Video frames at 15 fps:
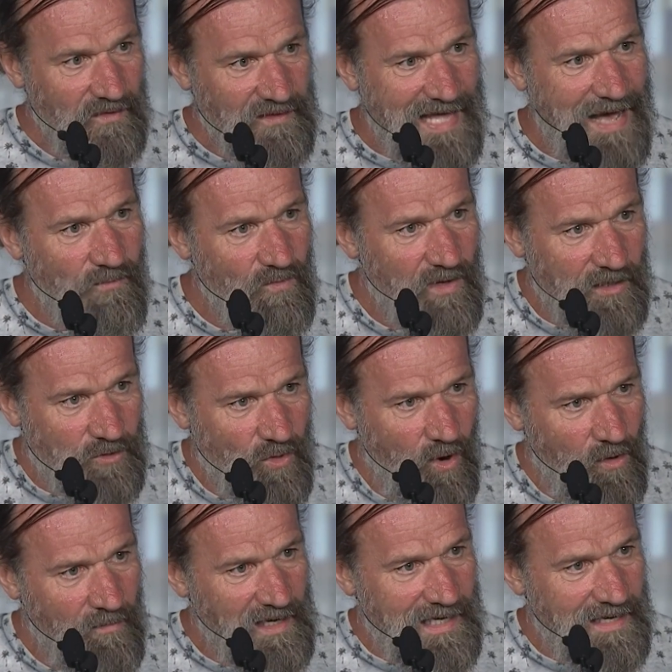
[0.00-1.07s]
That what
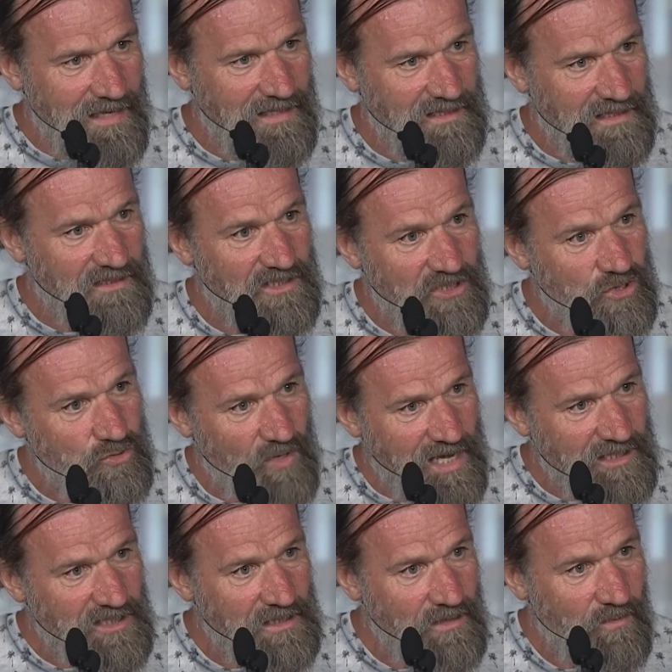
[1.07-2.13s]
normally is in
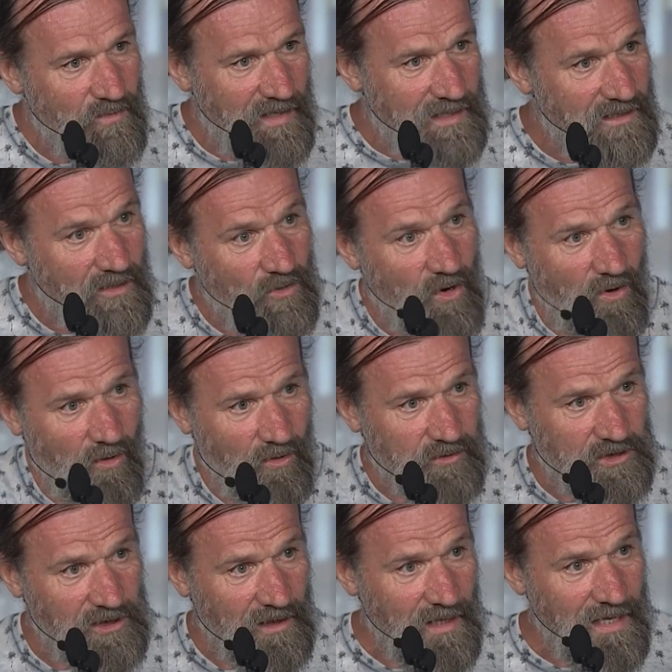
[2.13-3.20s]
stress when
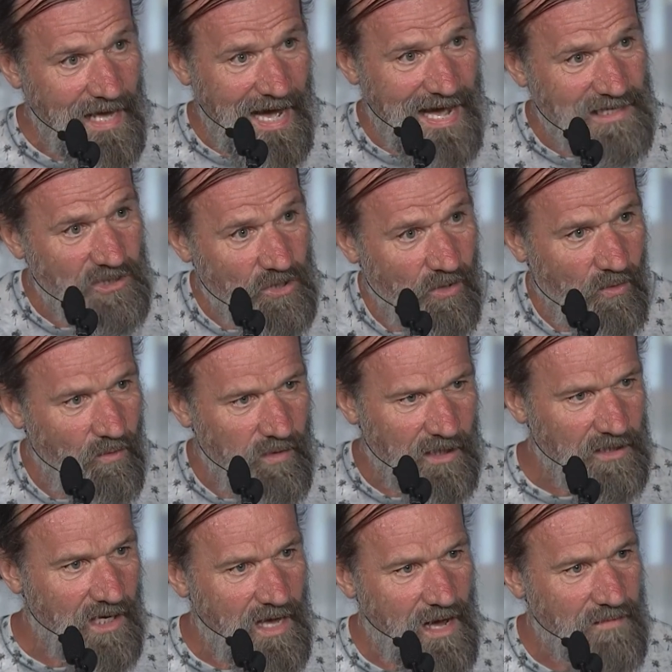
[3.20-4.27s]
ice cold
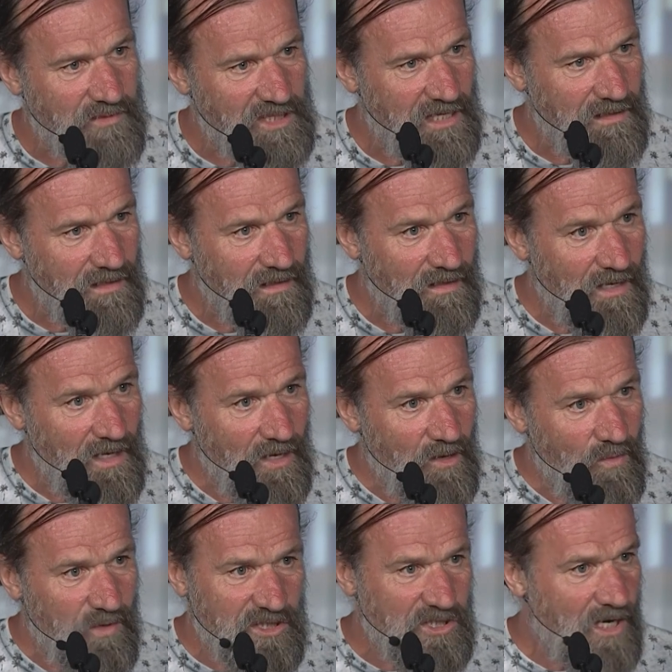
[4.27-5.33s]
water comes in,
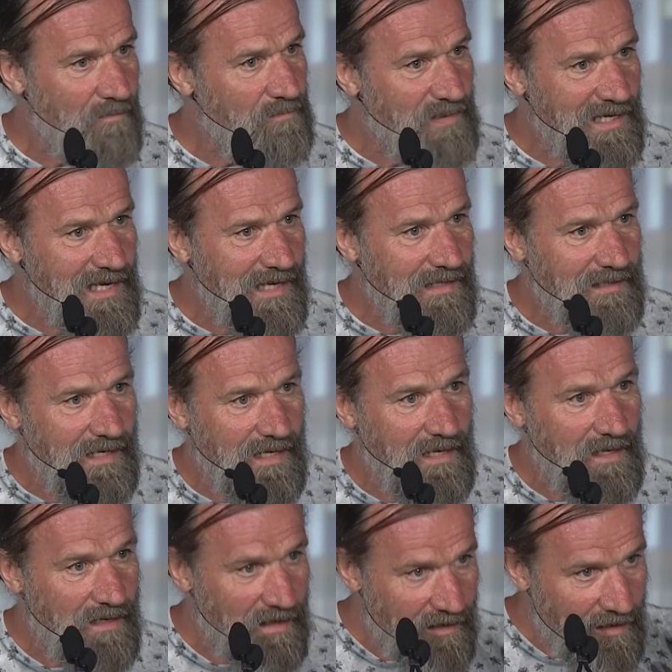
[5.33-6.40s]
was completely
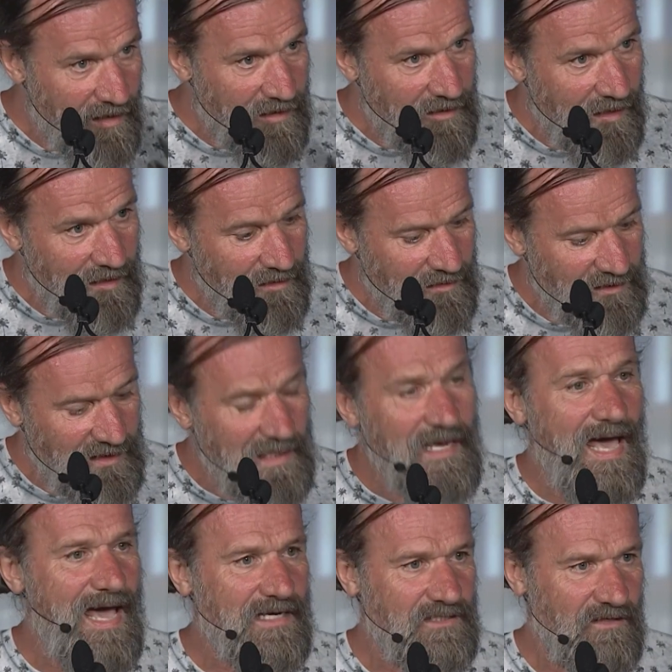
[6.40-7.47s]

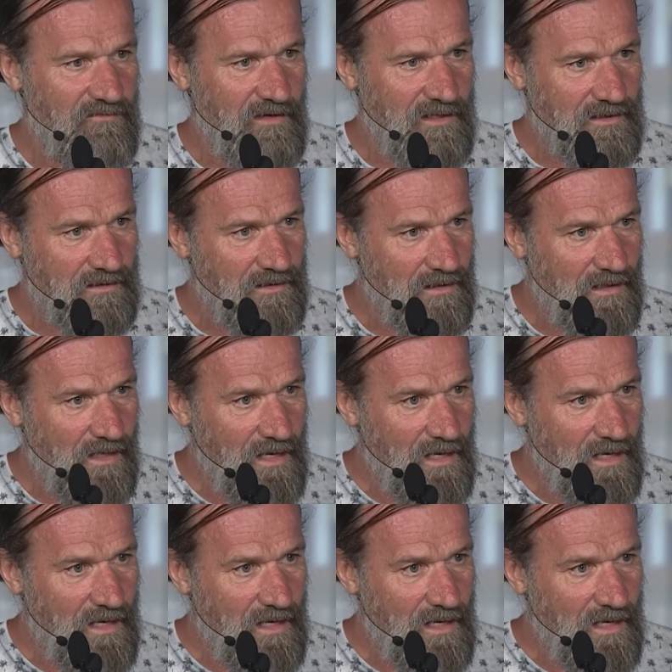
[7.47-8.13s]
deactivated.